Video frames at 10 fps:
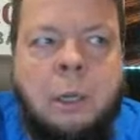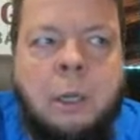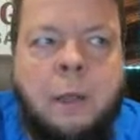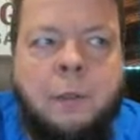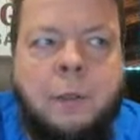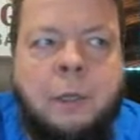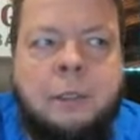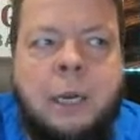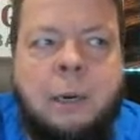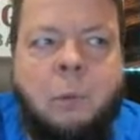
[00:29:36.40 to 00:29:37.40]
And the
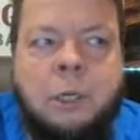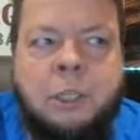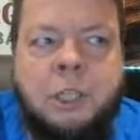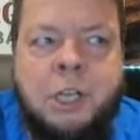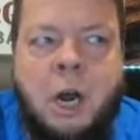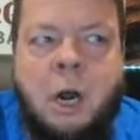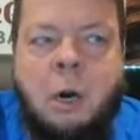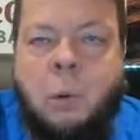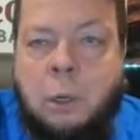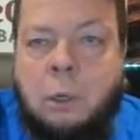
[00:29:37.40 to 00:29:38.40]
second one is the yang
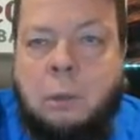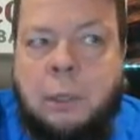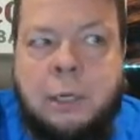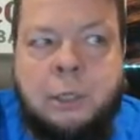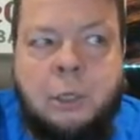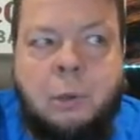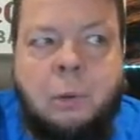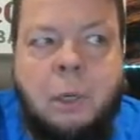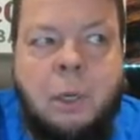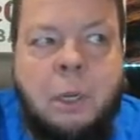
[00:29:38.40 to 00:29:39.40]
one. Okay,
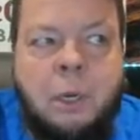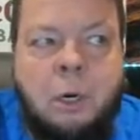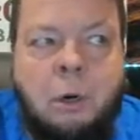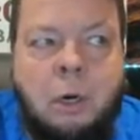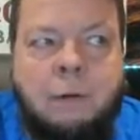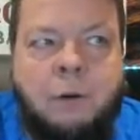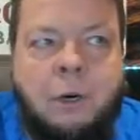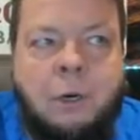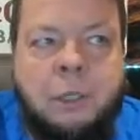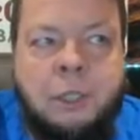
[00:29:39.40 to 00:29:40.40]
so your
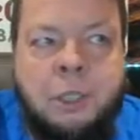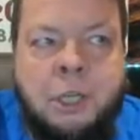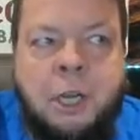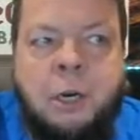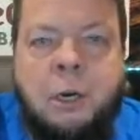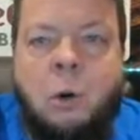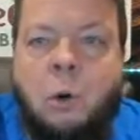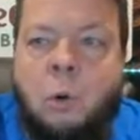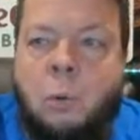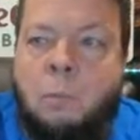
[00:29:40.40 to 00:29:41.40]
liver is the yin
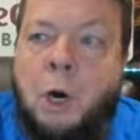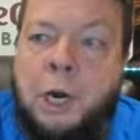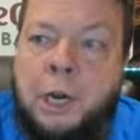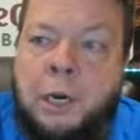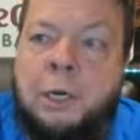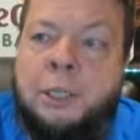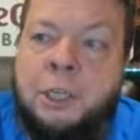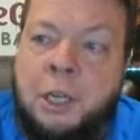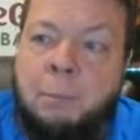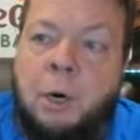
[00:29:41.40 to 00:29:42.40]
meridian. It's a
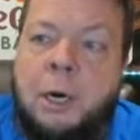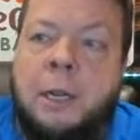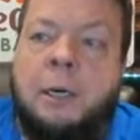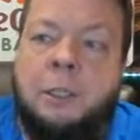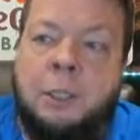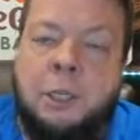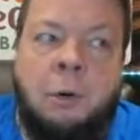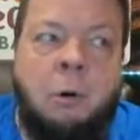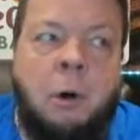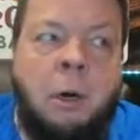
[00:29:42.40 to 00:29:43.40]
yin meridian. It's a yin
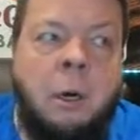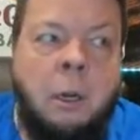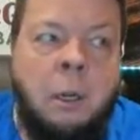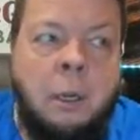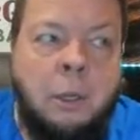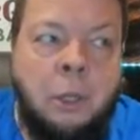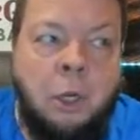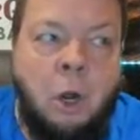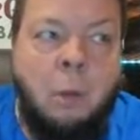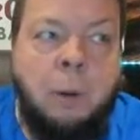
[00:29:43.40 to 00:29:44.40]
organ. The
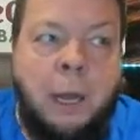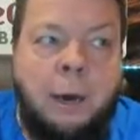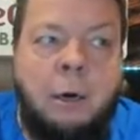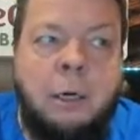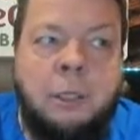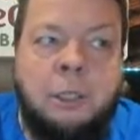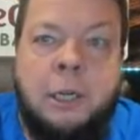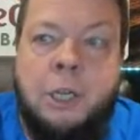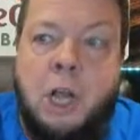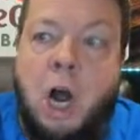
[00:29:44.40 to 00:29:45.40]
gallbladder is
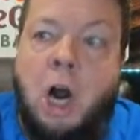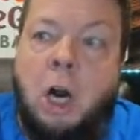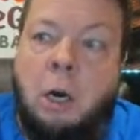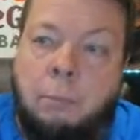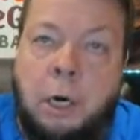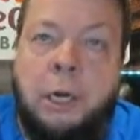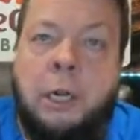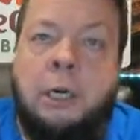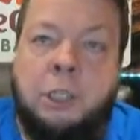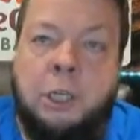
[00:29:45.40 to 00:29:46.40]
a yang
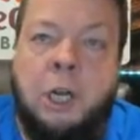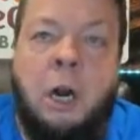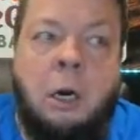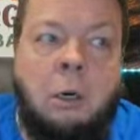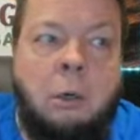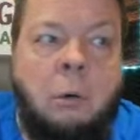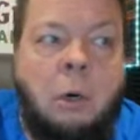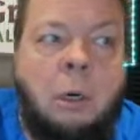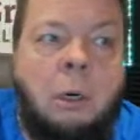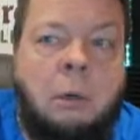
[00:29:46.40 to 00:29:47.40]
meridian. It's a yang
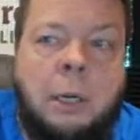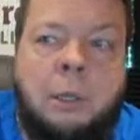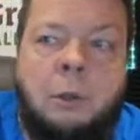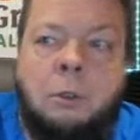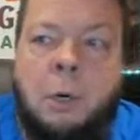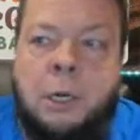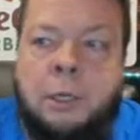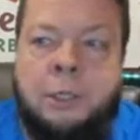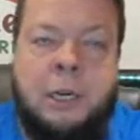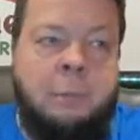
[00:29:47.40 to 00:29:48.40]
organ. Okay, and those
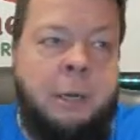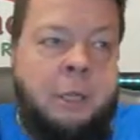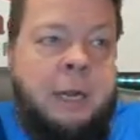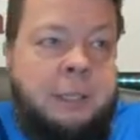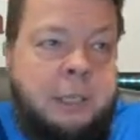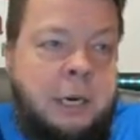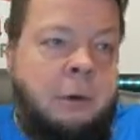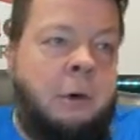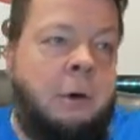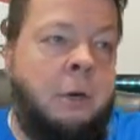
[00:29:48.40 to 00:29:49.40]
meridians tend to be on the outside
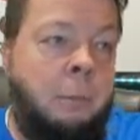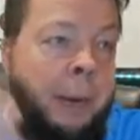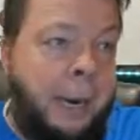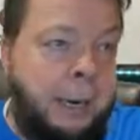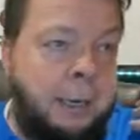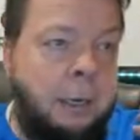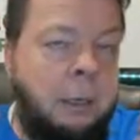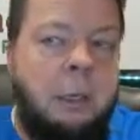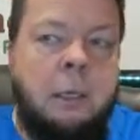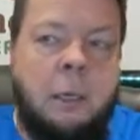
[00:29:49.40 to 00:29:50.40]
or on your back,
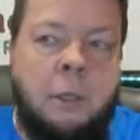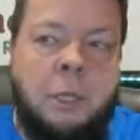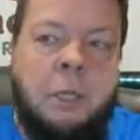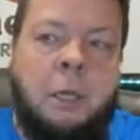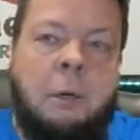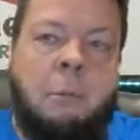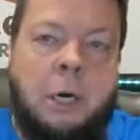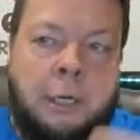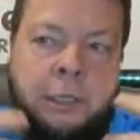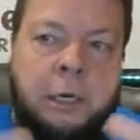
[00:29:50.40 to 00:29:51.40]
and the yin
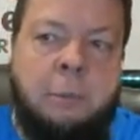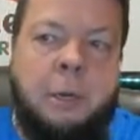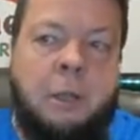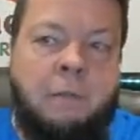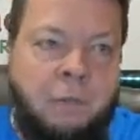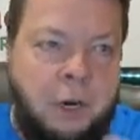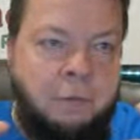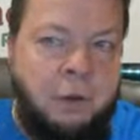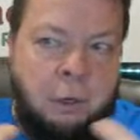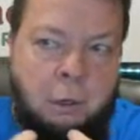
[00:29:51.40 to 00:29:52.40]
meridians tend to be on the front
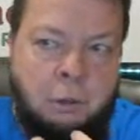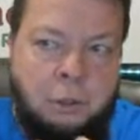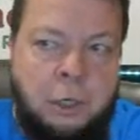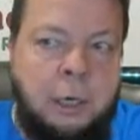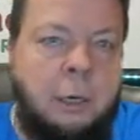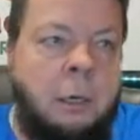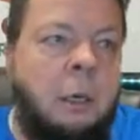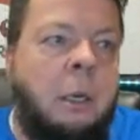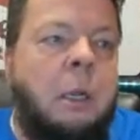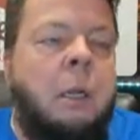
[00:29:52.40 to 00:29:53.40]
of you, closer in.
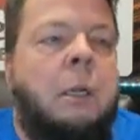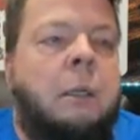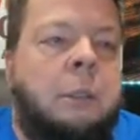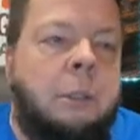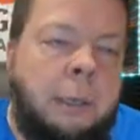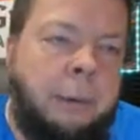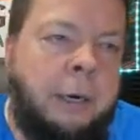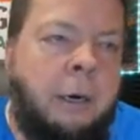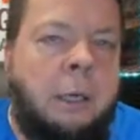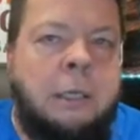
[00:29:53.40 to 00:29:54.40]
So anyway,
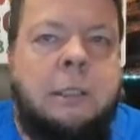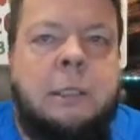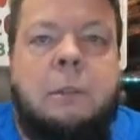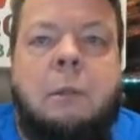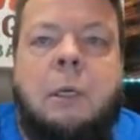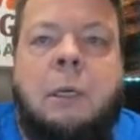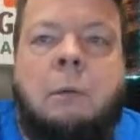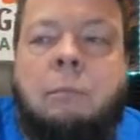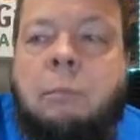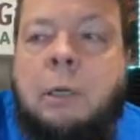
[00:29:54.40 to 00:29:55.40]
it all gets uh,
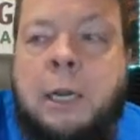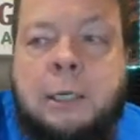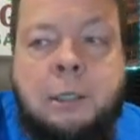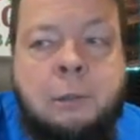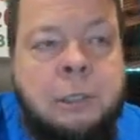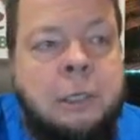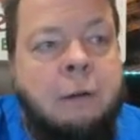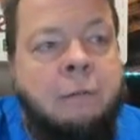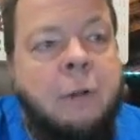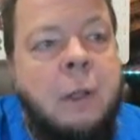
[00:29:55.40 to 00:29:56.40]
connected to
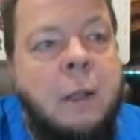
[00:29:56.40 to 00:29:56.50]
itself.